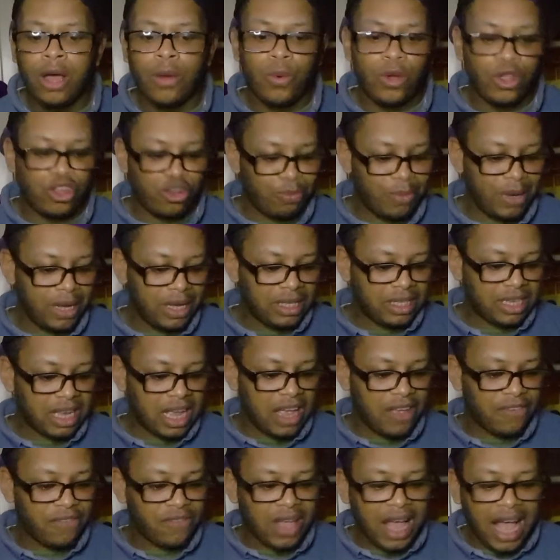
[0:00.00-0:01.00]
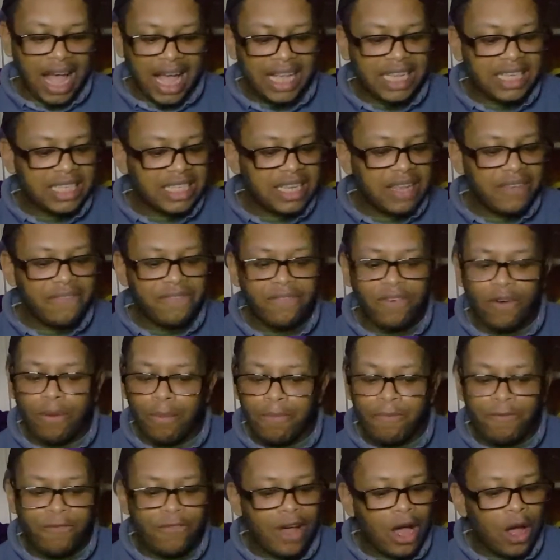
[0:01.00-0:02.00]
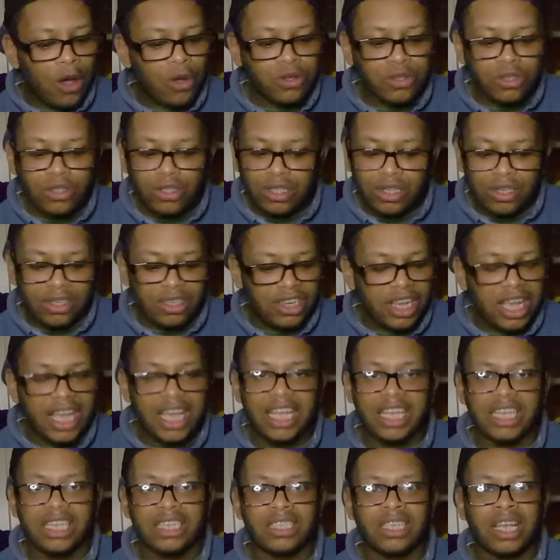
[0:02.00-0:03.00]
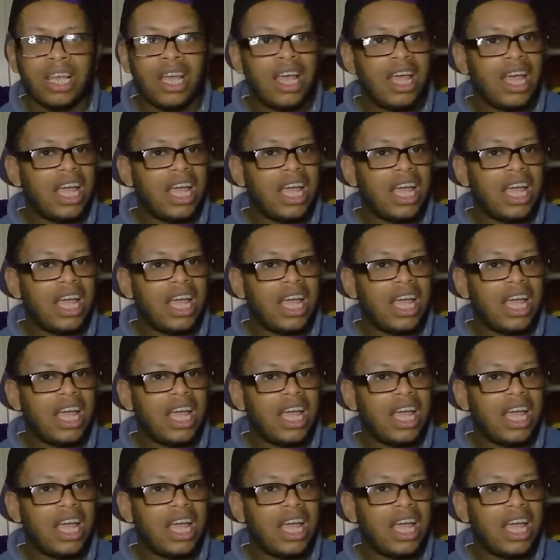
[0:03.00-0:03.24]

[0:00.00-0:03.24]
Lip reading: Which means that if Kai's lived for thousands of years,